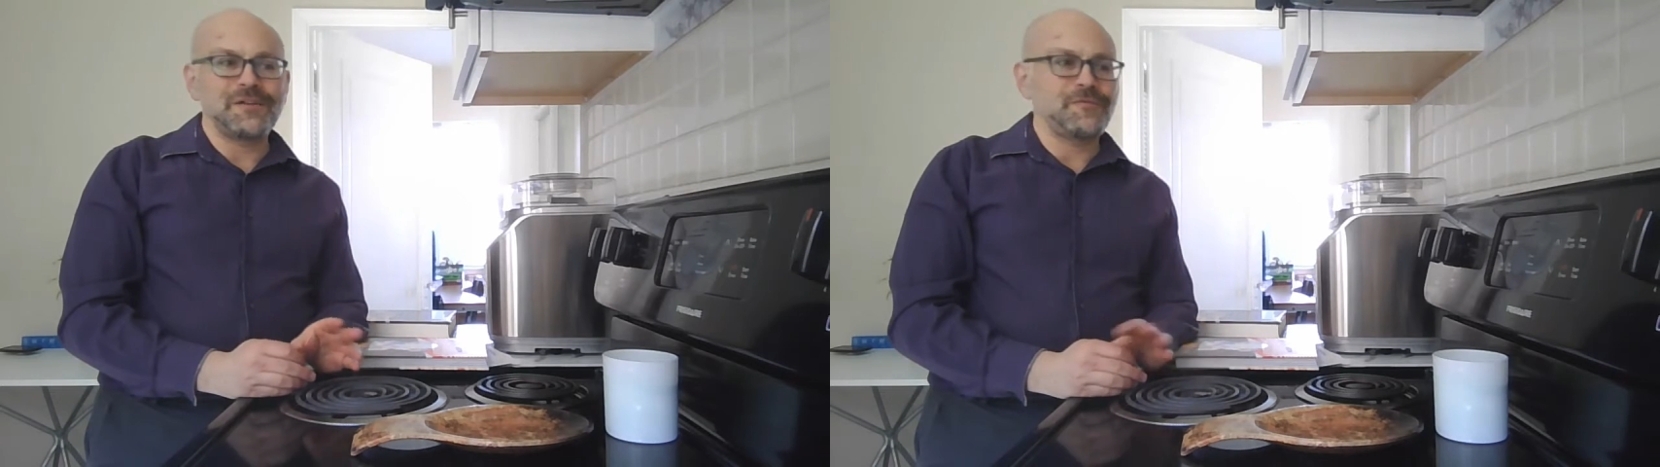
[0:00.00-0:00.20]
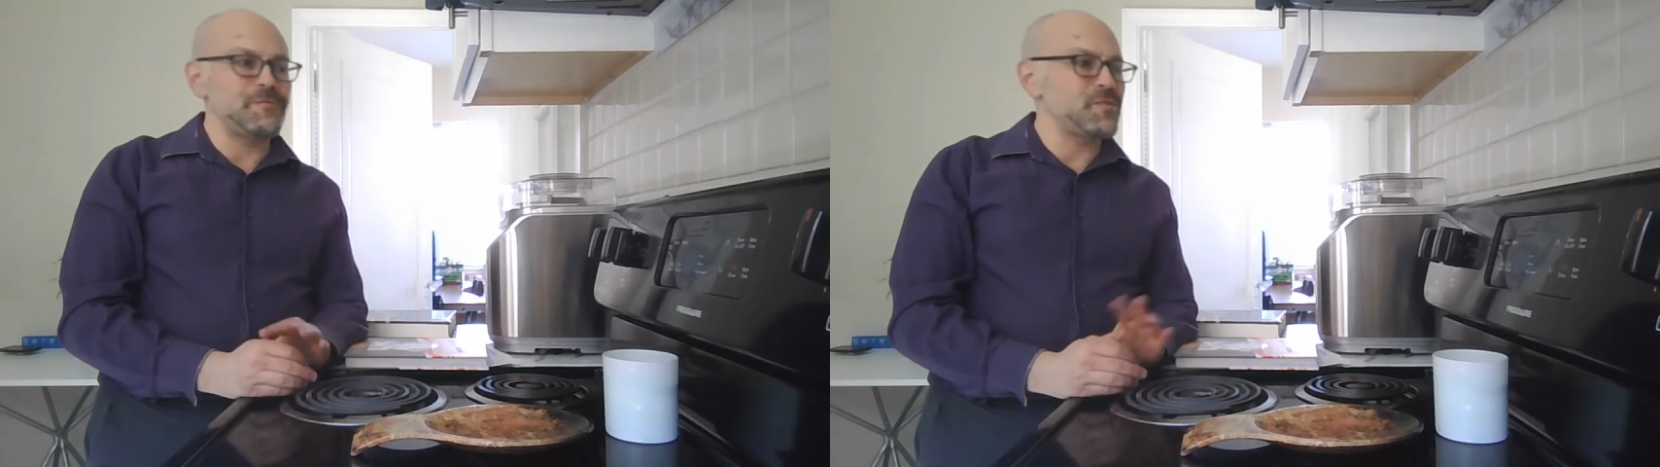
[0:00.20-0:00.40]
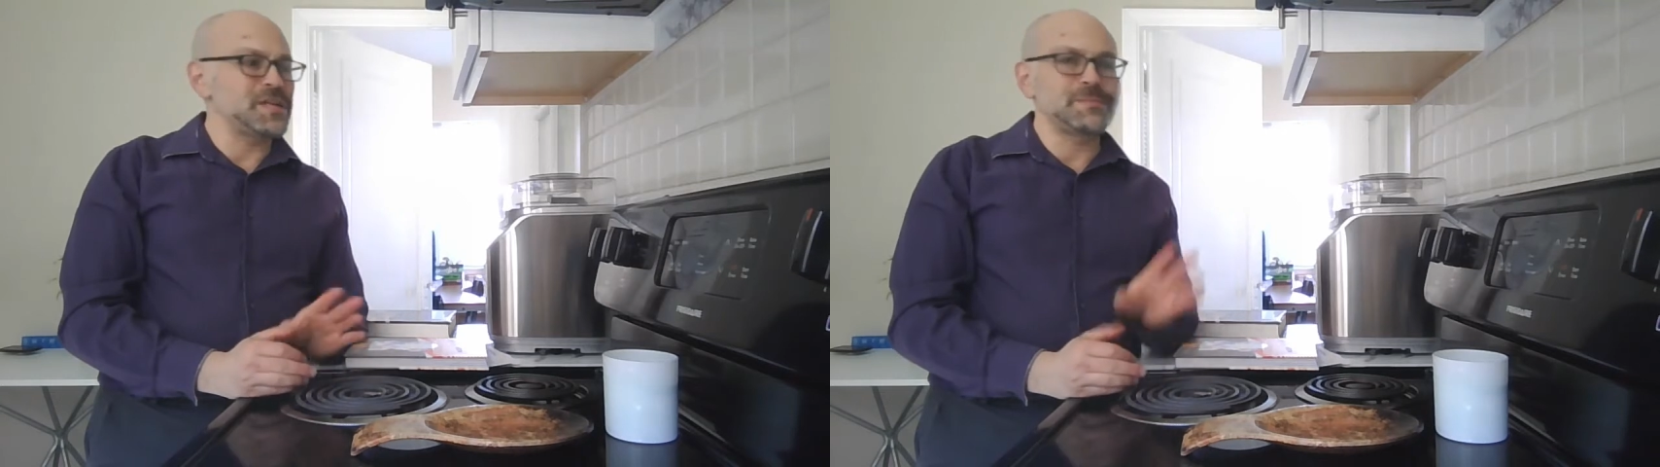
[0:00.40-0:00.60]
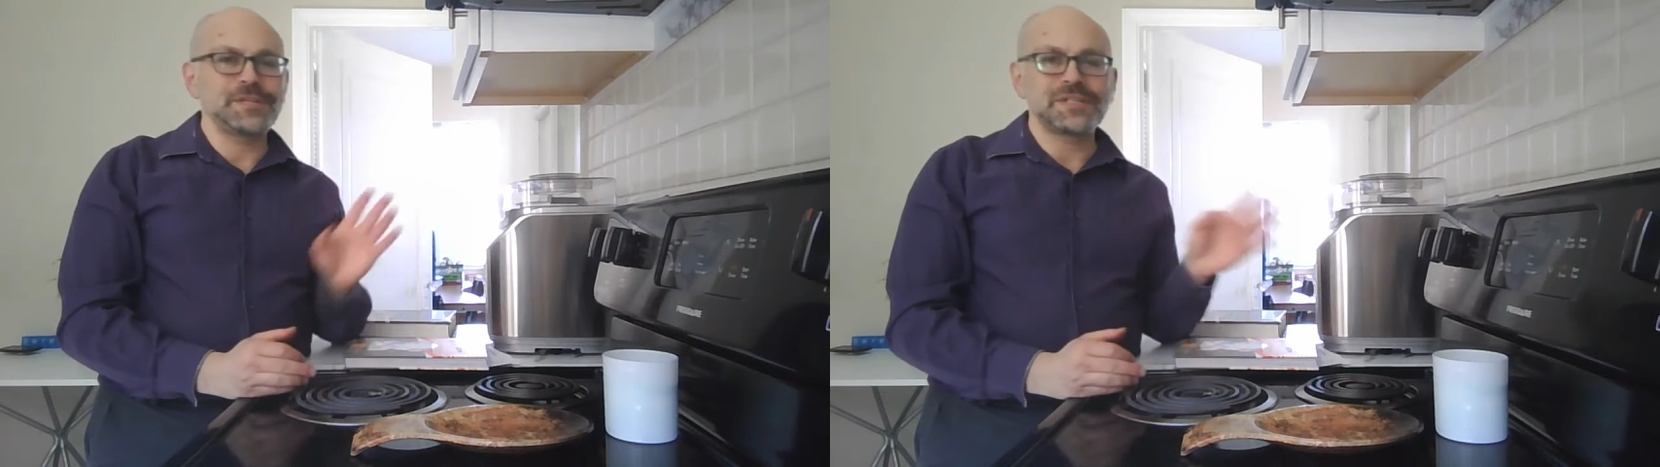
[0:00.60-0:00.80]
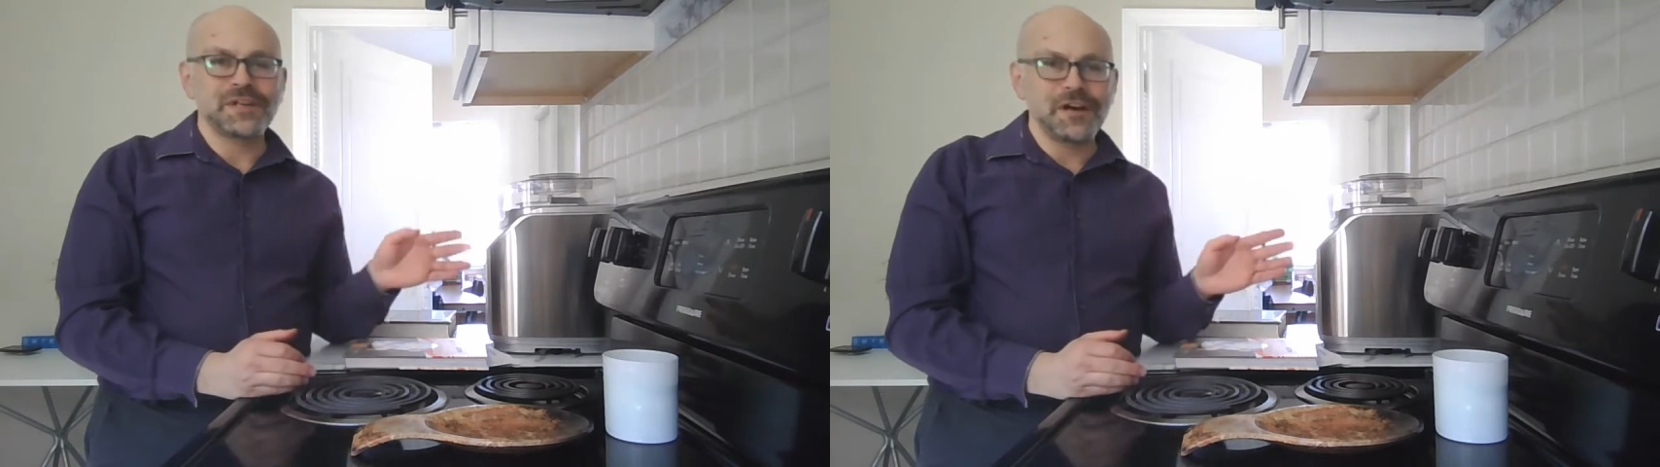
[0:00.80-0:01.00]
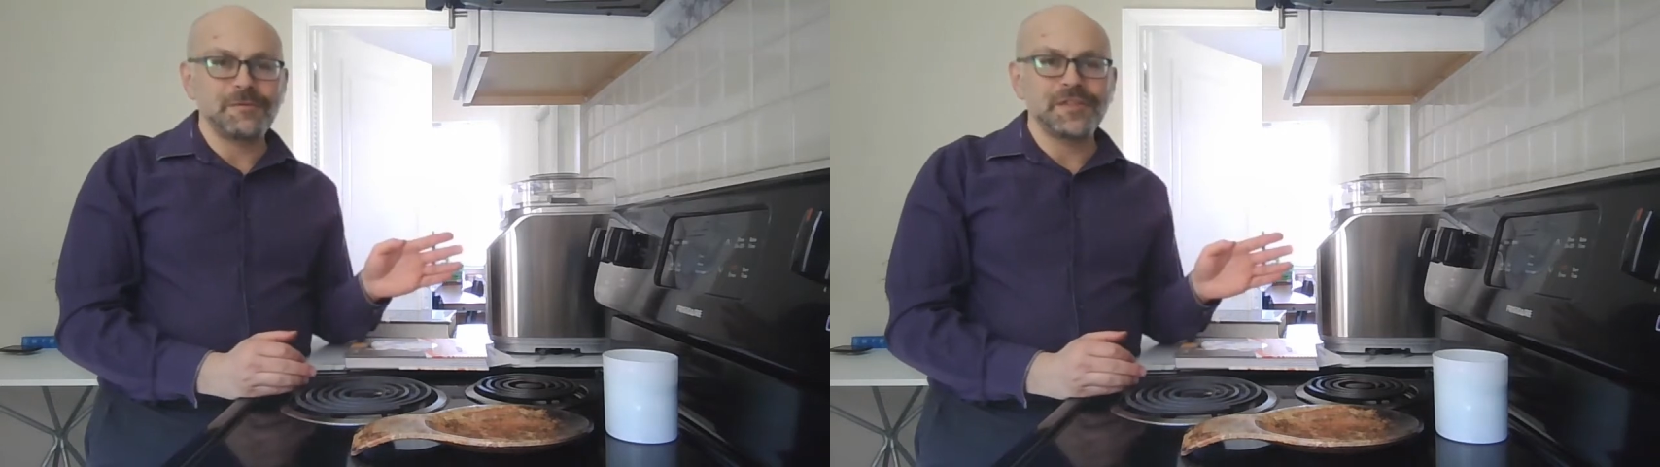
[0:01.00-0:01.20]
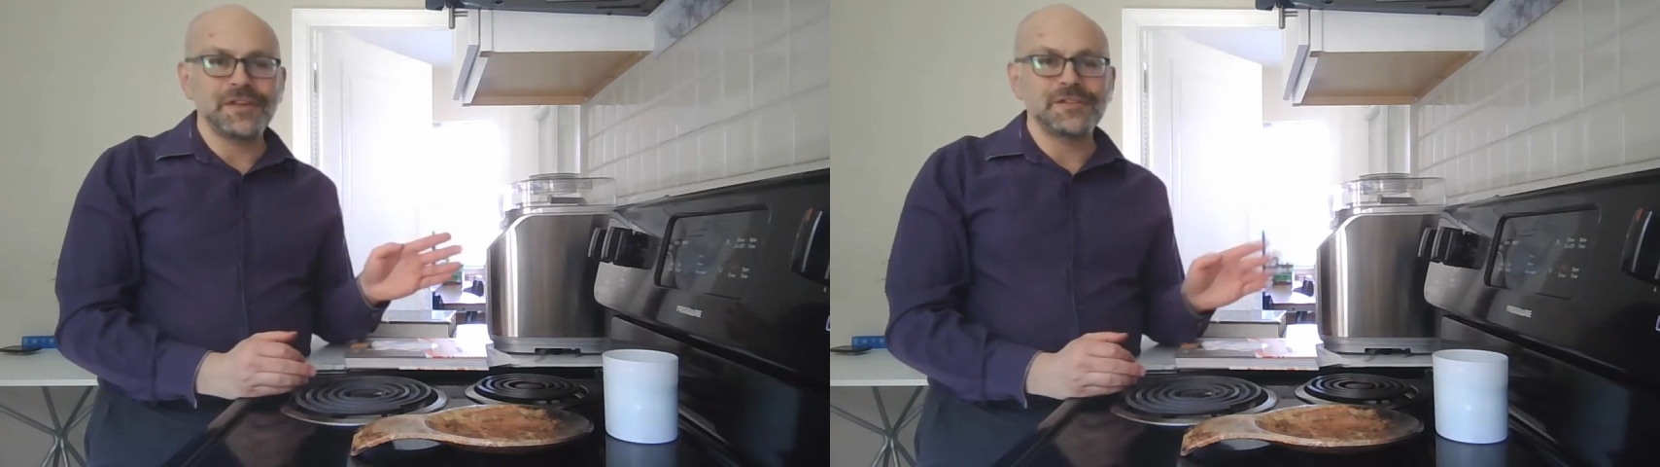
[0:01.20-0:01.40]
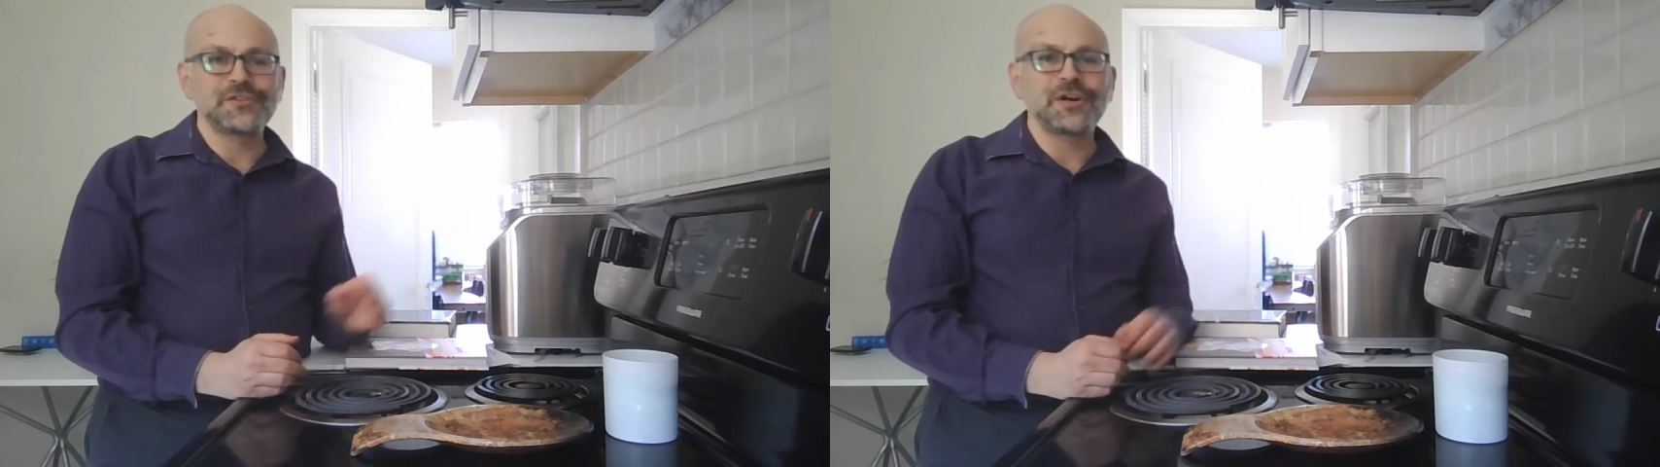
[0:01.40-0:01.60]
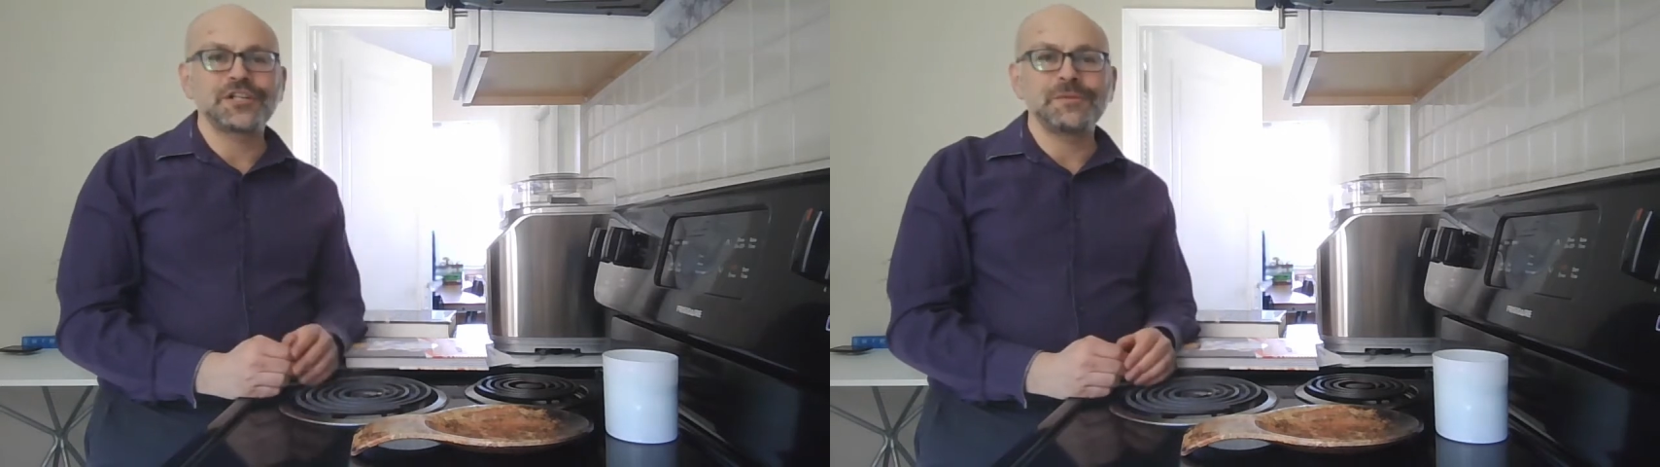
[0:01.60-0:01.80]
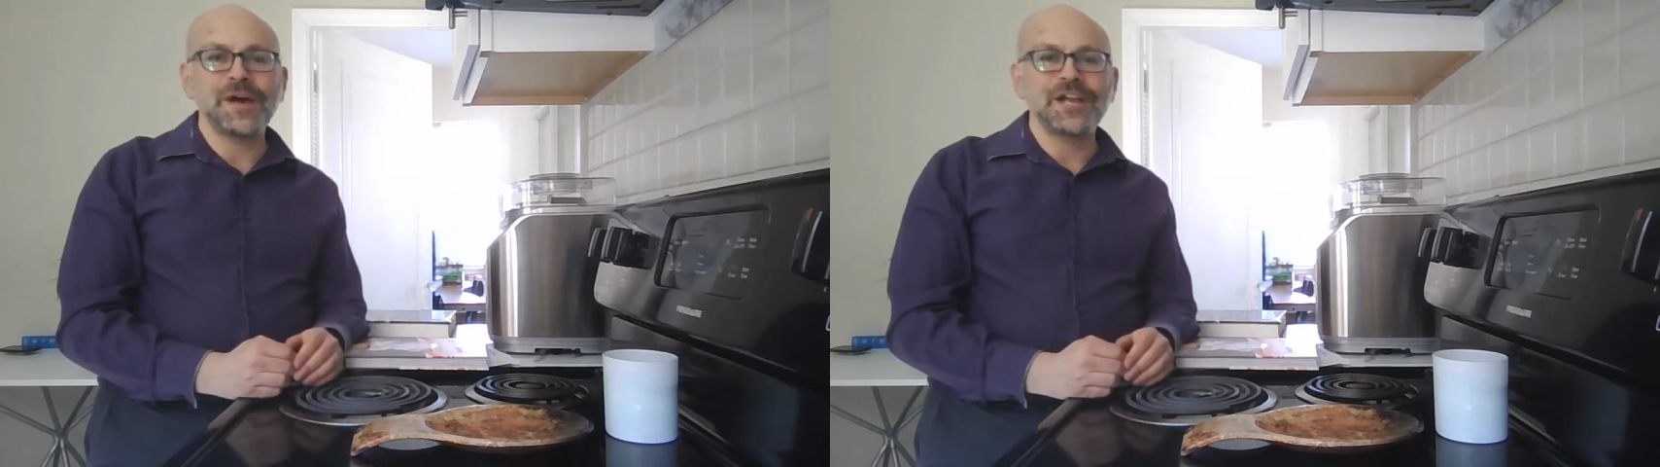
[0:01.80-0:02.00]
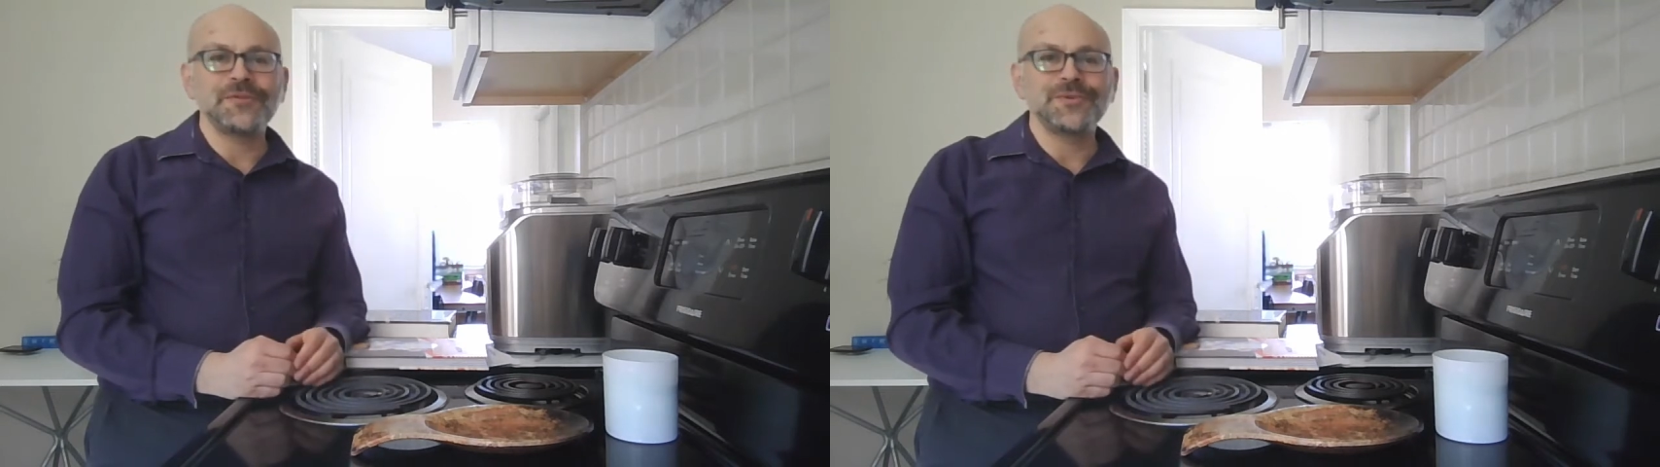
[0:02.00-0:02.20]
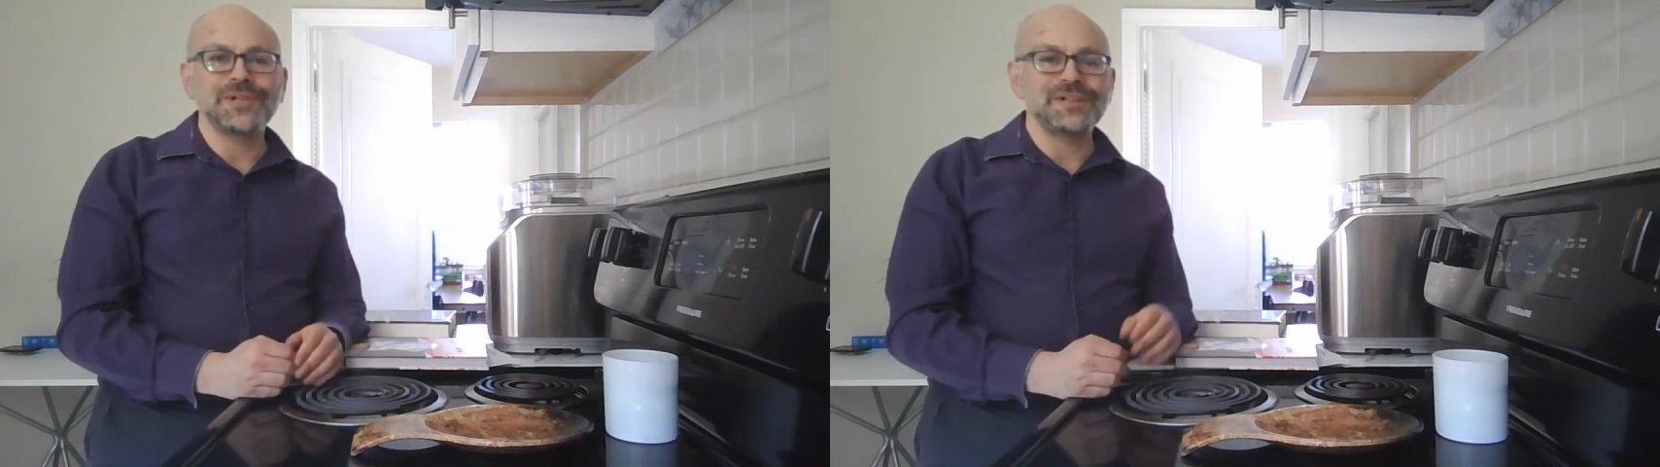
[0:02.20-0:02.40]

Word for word: from the recipes that come in the instruction manual.